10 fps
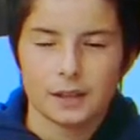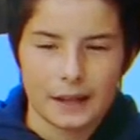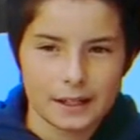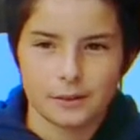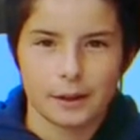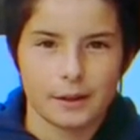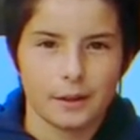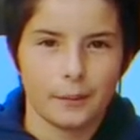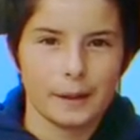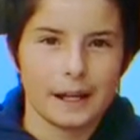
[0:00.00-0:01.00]
That's where
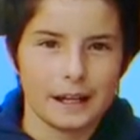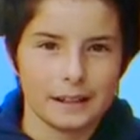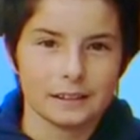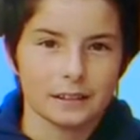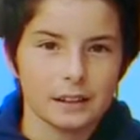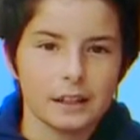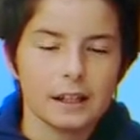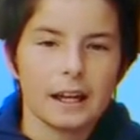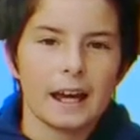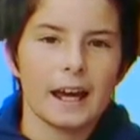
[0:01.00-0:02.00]
they'll be hiding.
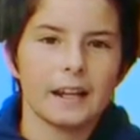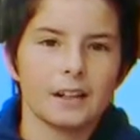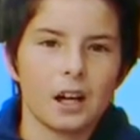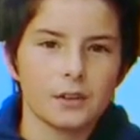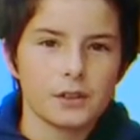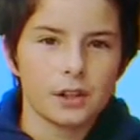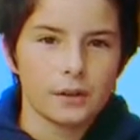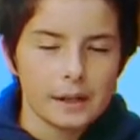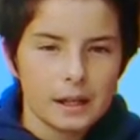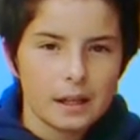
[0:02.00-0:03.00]
And also